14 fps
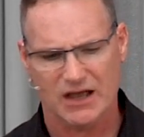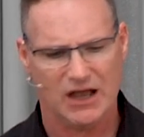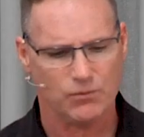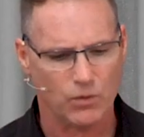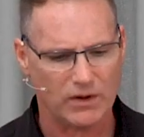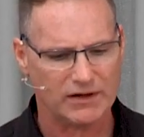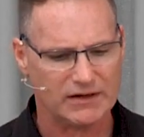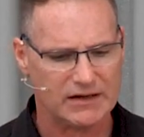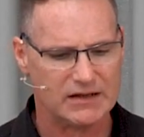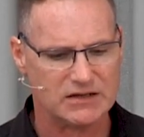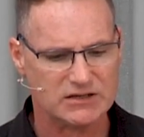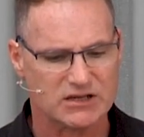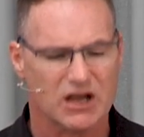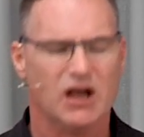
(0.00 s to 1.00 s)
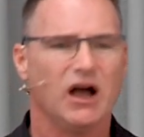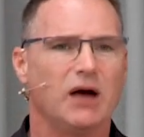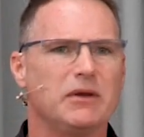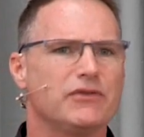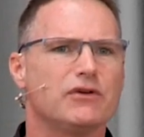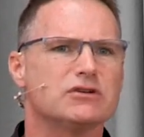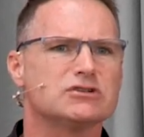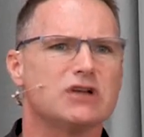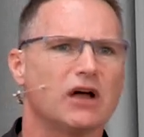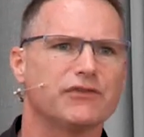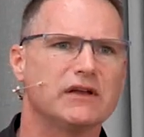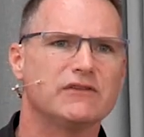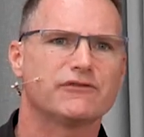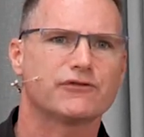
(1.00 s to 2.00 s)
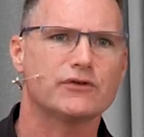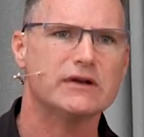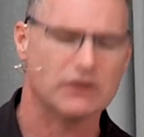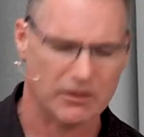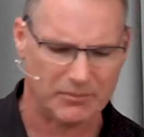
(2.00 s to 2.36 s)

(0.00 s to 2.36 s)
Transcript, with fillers: And when it is, I mean, there's nothing freer.